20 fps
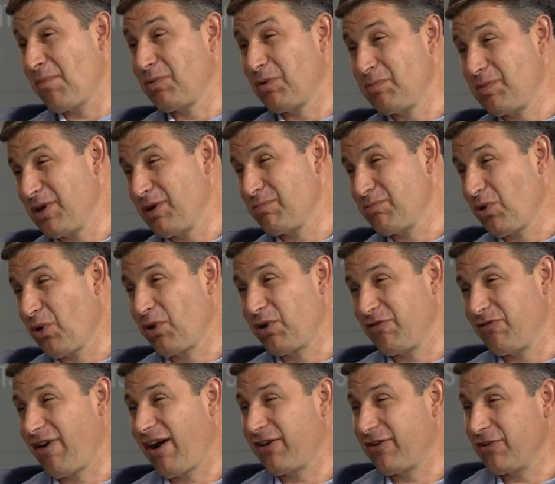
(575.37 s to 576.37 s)
going to be a broken
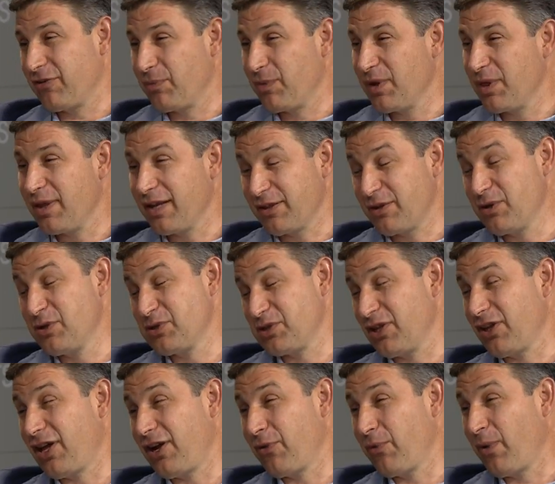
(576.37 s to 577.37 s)
record. We think there's a
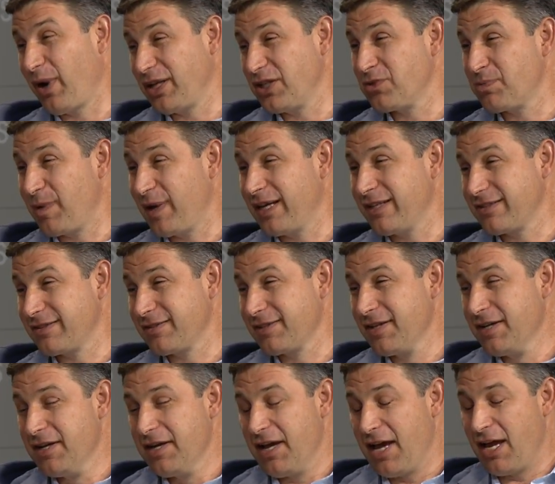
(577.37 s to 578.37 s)
lot of white space
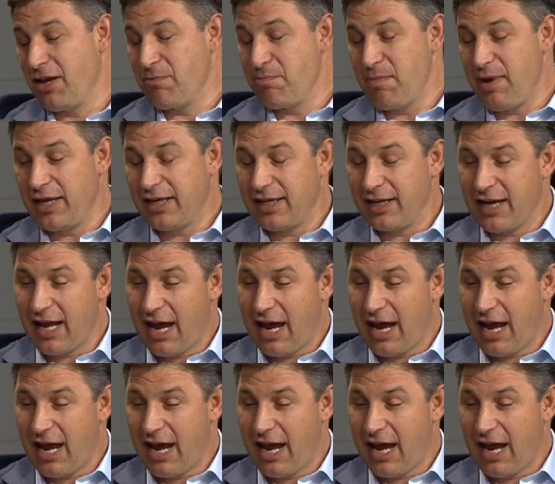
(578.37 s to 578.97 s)
mm -hmm. in making